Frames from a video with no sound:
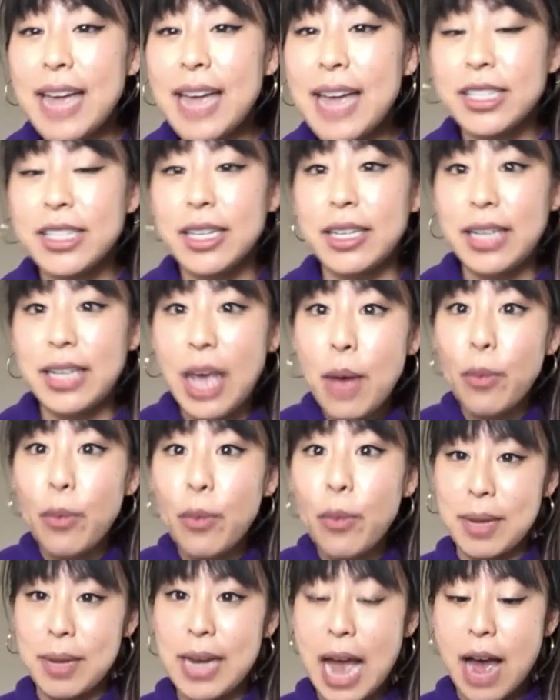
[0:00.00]
And to get
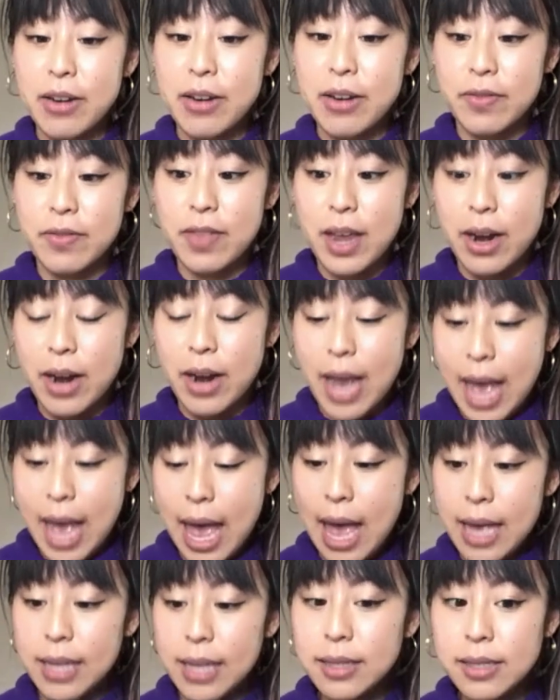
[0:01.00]
women out of their
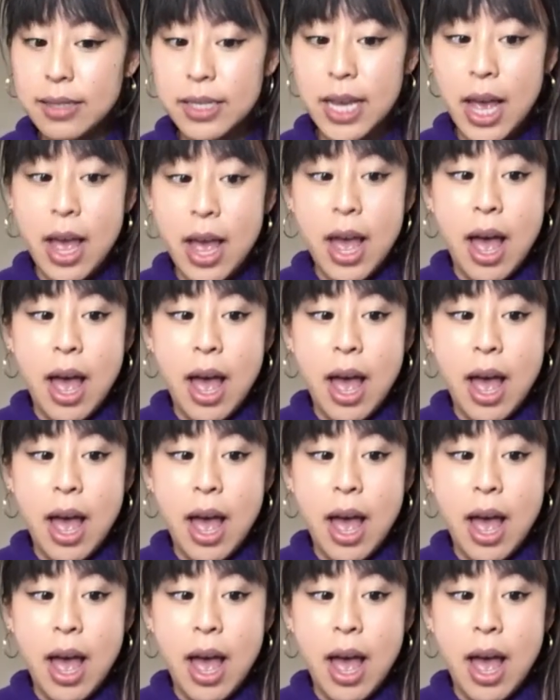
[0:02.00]
heads